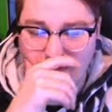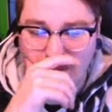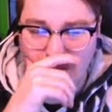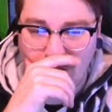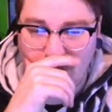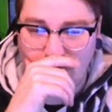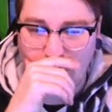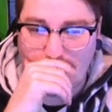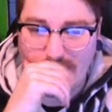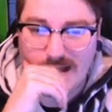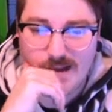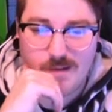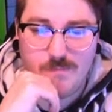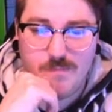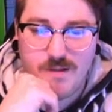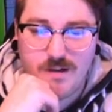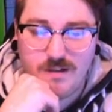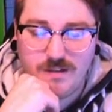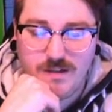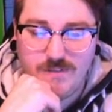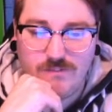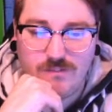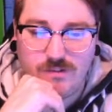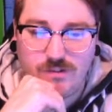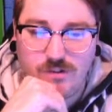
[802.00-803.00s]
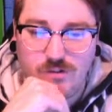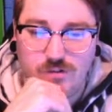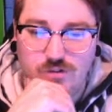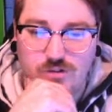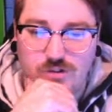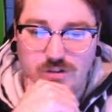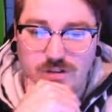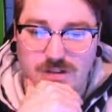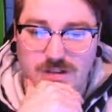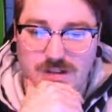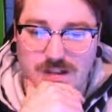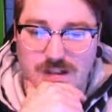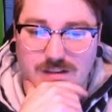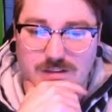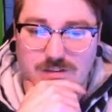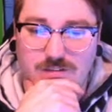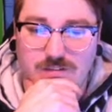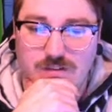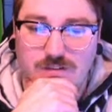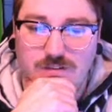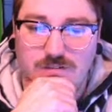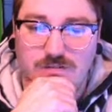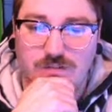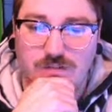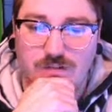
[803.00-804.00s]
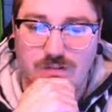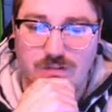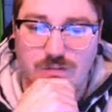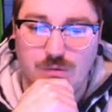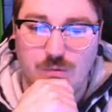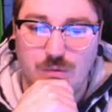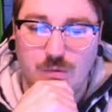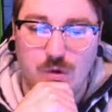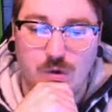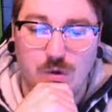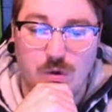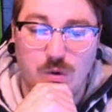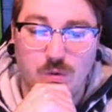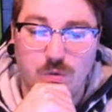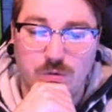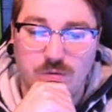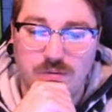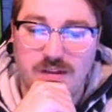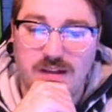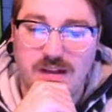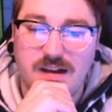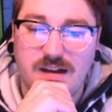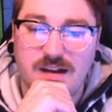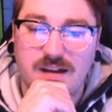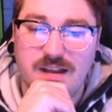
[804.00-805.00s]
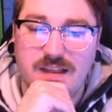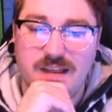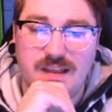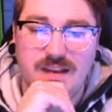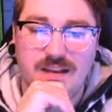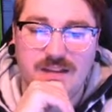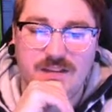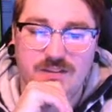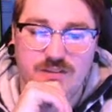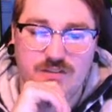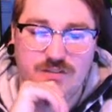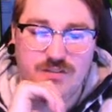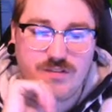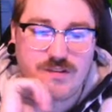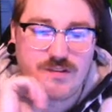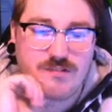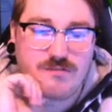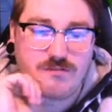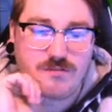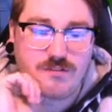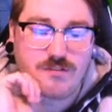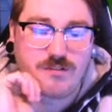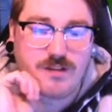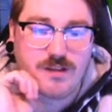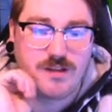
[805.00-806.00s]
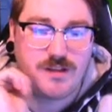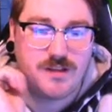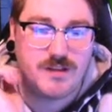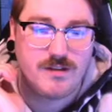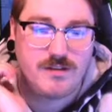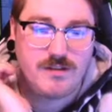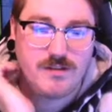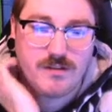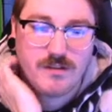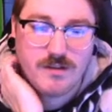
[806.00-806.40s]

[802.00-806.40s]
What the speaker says: you had a middle evolution and you didn't really do a whole lot, and it just didn't really hit.